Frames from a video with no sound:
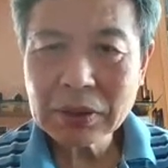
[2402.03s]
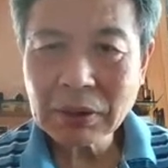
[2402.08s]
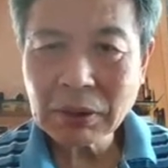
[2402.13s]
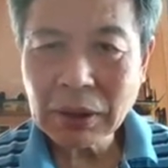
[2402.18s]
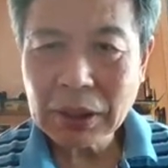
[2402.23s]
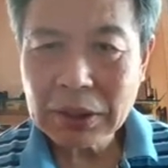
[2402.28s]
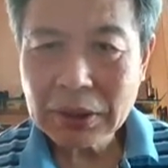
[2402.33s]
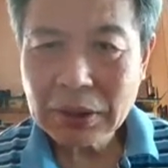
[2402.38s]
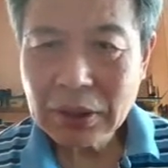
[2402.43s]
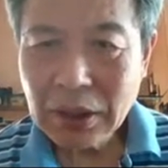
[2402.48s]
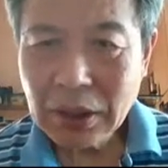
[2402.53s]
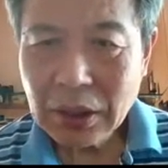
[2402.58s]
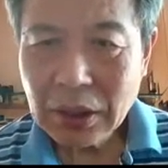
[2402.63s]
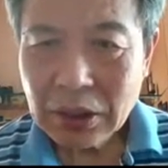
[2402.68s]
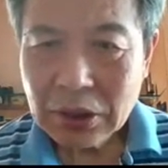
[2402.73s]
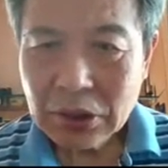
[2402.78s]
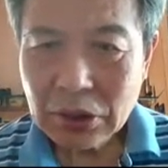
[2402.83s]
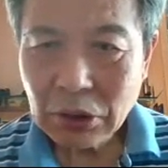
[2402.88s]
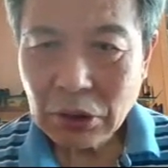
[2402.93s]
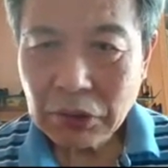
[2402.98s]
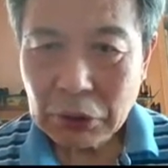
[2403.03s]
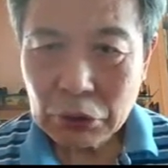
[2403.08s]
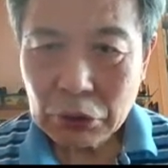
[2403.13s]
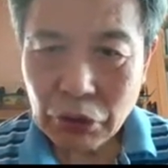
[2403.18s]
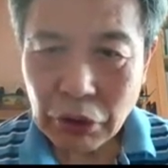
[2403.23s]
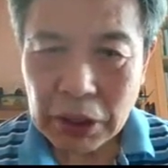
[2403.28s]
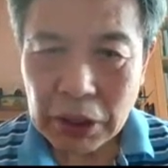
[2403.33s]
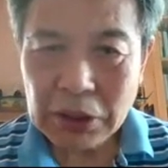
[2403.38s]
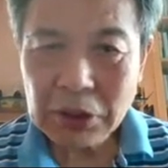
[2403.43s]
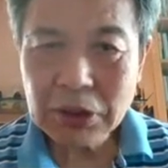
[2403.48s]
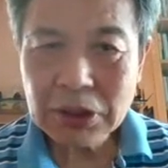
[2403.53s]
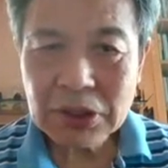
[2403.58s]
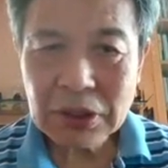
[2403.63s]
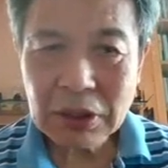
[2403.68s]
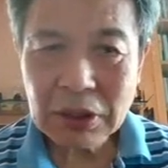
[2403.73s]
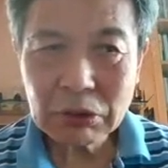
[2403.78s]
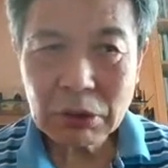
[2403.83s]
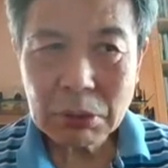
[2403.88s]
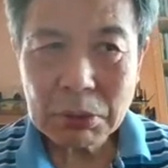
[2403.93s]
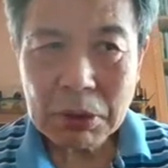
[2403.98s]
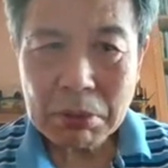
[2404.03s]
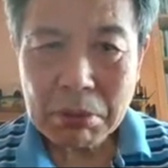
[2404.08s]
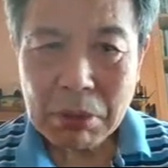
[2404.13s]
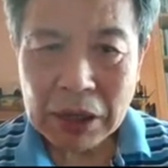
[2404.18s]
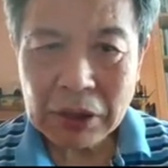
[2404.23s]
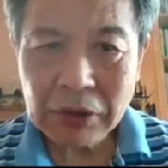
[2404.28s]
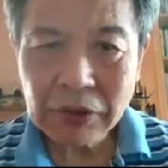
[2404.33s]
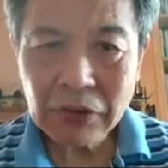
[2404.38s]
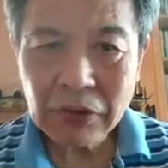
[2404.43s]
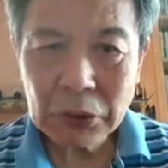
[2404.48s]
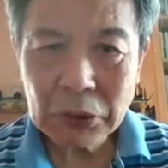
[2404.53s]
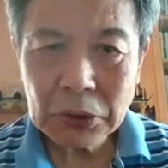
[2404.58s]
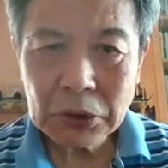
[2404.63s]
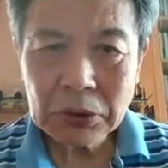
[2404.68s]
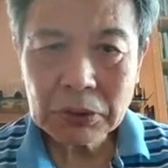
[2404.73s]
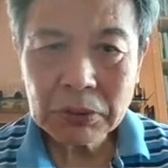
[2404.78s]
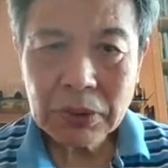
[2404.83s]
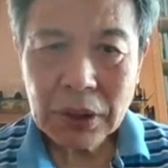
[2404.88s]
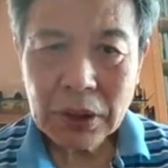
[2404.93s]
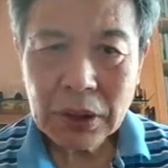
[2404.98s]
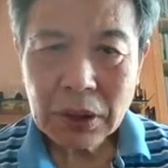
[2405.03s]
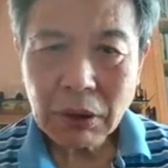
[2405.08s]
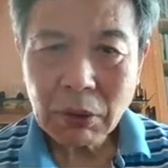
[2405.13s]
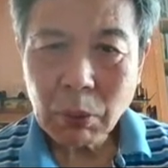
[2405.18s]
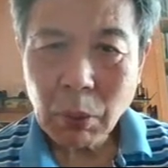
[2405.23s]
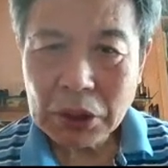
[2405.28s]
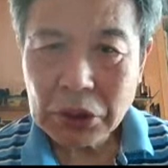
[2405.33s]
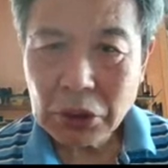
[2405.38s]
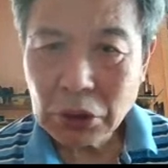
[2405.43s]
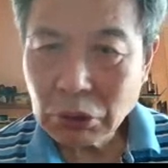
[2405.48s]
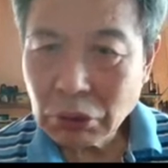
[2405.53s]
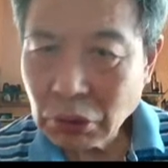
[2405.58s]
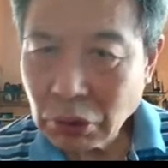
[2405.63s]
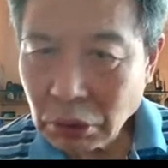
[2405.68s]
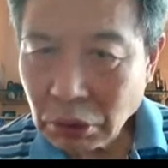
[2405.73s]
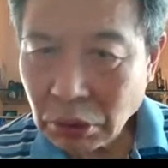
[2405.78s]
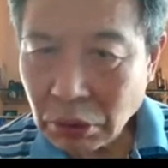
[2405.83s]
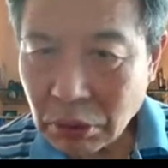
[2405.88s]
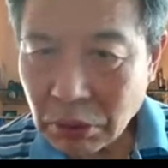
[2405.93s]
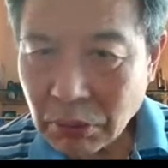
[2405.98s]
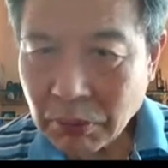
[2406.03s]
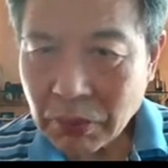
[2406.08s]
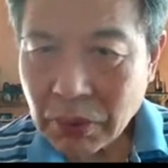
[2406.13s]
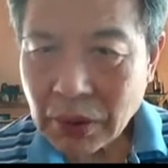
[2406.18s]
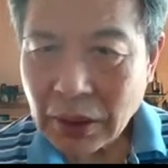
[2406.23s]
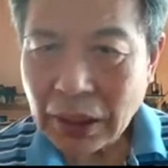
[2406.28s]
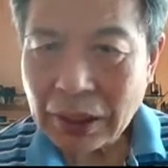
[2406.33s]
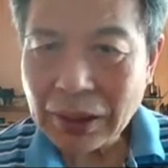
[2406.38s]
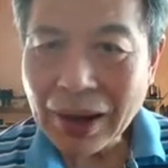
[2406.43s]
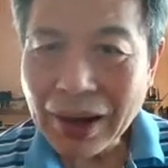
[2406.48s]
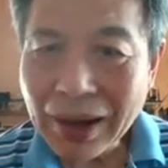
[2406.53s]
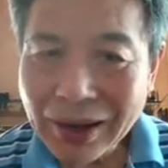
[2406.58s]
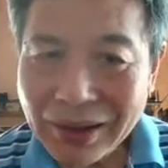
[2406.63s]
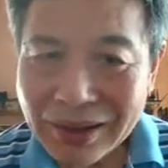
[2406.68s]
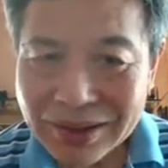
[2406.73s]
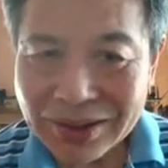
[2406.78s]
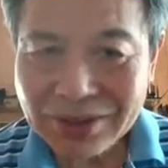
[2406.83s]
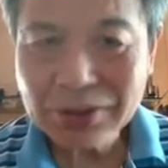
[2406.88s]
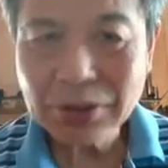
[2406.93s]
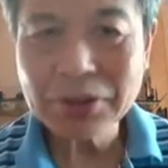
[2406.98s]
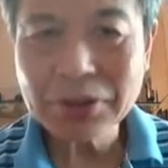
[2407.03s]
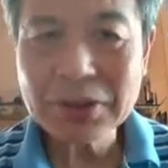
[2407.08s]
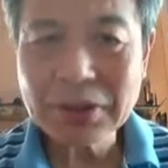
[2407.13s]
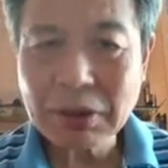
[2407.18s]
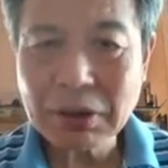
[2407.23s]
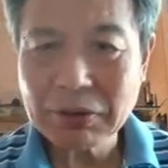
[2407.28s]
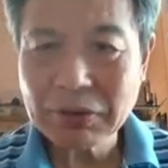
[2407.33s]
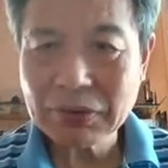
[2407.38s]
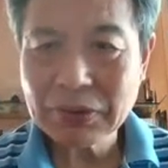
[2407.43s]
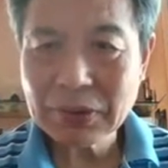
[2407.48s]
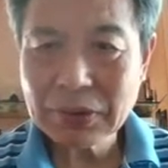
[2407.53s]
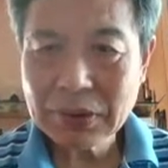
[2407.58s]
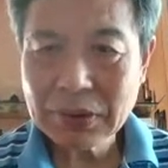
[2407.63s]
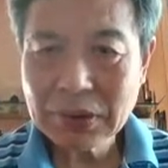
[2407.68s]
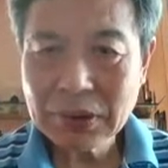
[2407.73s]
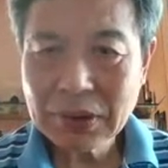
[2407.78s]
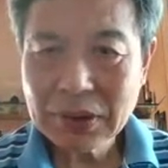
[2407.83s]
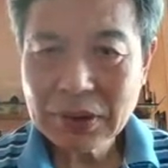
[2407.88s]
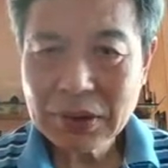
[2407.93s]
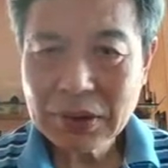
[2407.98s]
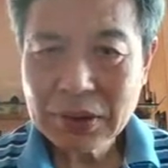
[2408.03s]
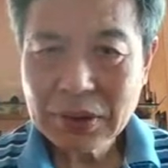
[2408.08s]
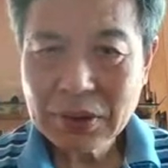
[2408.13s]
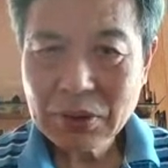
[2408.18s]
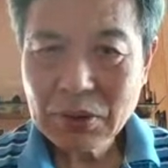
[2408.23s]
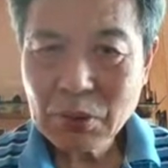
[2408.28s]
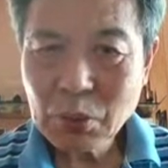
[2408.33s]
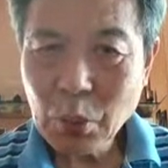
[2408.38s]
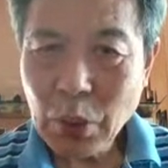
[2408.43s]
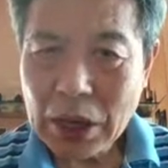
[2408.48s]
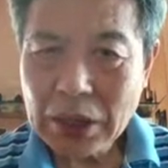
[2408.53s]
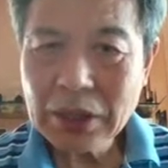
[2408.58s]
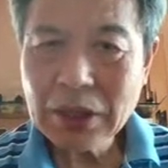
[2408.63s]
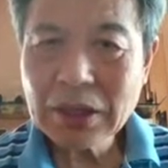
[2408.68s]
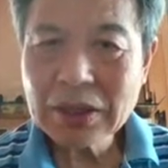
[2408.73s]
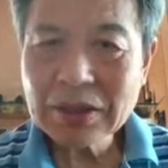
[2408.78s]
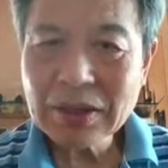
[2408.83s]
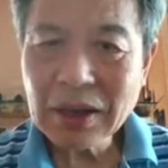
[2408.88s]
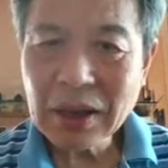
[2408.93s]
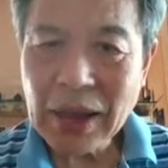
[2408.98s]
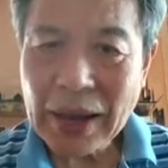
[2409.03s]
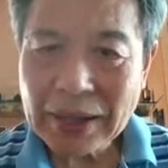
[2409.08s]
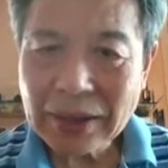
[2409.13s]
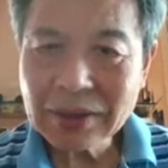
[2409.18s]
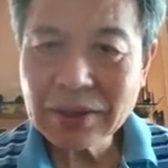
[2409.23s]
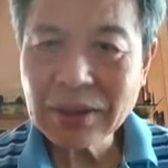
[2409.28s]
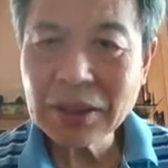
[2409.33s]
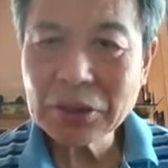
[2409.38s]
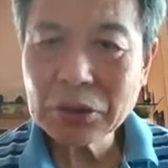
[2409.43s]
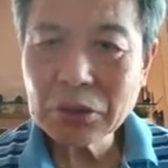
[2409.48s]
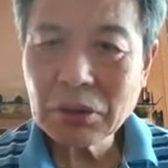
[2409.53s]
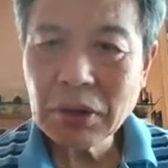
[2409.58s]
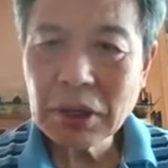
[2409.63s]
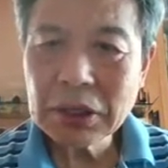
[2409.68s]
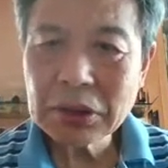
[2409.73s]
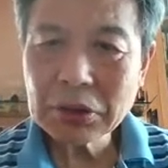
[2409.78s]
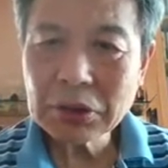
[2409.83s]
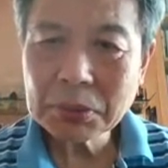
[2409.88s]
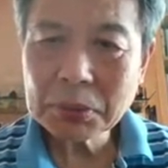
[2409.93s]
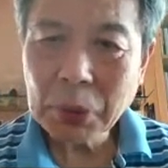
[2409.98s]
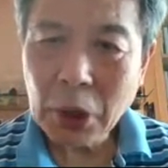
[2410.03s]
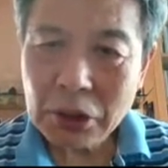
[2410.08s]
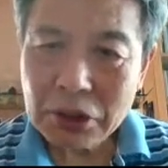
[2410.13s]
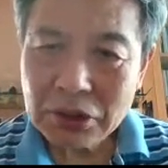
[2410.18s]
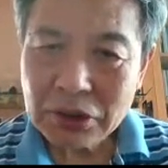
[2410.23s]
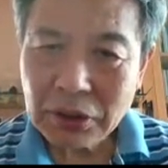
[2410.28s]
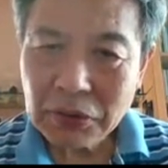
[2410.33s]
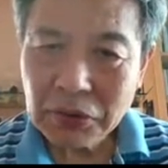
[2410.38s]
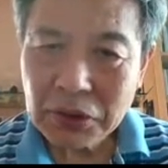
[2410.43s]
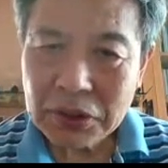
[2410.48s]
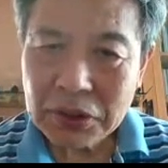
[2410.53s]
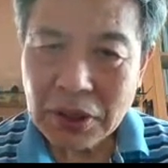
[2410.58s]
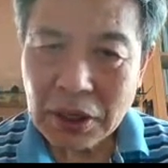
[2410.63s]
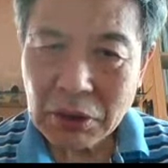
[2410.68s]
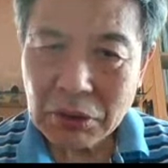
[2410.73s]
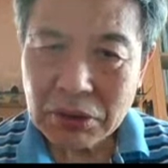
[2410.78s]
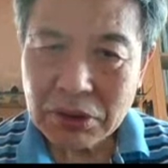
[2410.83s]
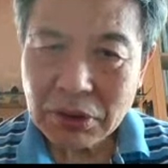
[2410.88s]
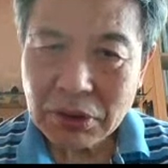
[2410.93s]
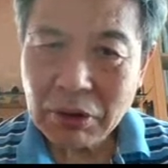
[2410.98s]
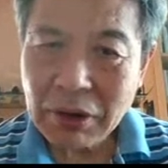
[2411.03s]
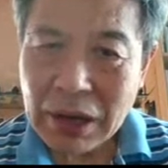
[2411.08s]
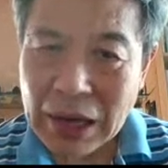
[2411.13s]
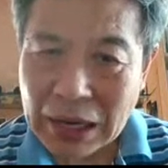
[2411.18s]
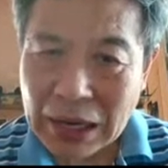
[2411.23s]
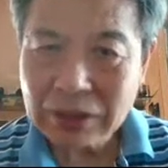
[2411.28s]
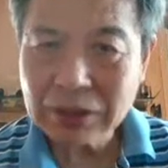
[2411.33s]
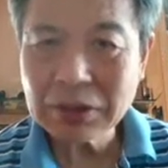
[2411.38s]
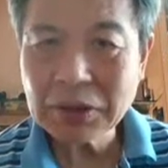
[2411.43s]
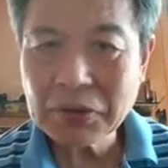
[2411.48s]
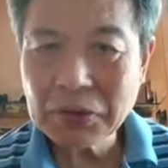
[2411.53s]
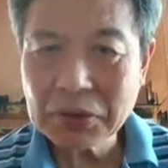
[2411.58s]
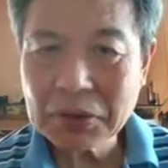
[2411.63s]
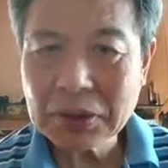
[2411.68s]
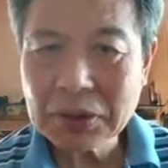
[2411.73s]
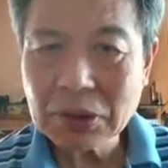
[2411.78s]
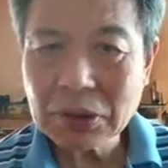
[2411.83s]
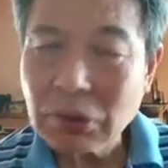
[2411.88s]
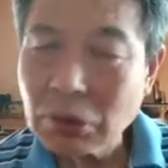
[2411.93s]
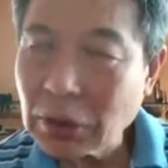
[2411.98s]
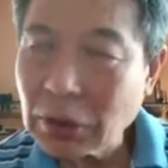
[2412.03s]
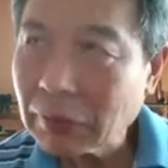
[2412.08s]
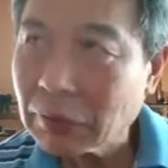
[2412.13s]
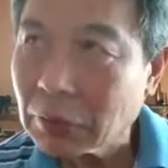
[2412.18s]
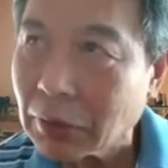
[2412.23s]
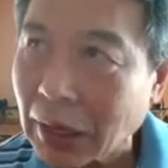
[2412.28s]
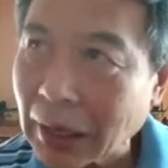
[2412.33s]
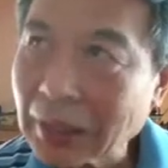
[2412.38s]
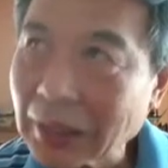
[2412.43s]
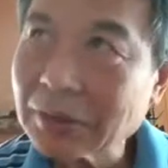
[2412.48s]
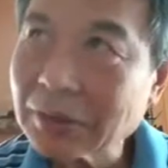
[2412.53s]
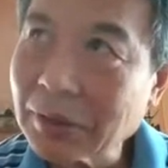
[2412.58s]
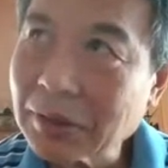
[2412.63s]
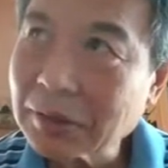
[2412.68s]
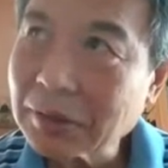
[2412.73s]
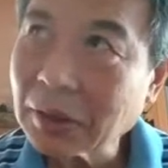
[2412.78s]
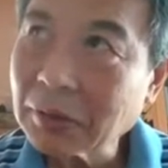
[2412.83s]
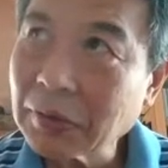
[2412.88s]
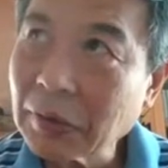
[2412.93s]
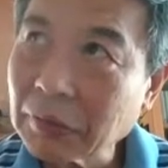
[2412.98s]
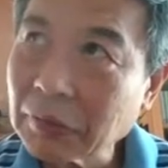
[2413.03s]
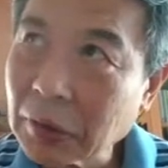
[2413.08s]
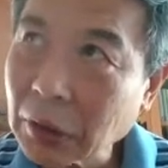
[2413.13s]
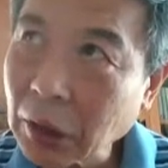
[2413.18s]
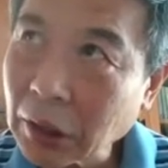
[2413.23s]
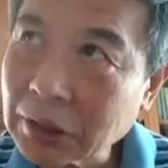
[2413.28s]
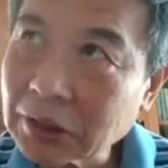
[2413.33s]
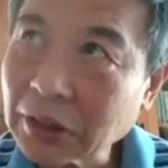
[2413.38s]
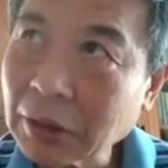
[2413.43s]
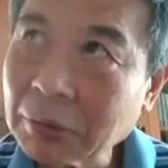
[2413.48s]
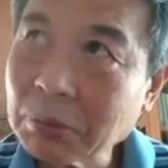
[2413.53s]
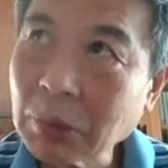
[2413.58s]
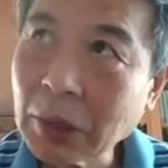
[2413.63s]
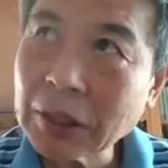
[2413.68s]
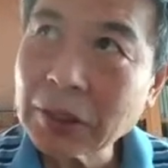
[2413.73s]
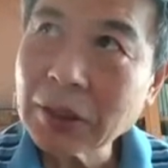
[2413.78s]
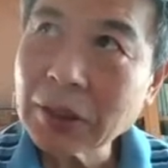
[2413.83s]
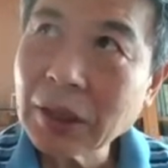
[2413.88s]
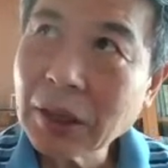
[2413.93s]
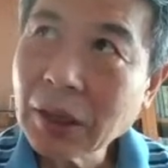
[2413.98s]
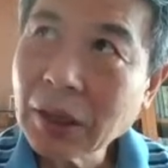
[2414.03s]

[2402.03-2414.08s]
Right. So if you train yourself to be mindful of what you do and ask yourself whether it's likely to lead to positive results or negative results. So you have to ask yourself, you have to contemplate.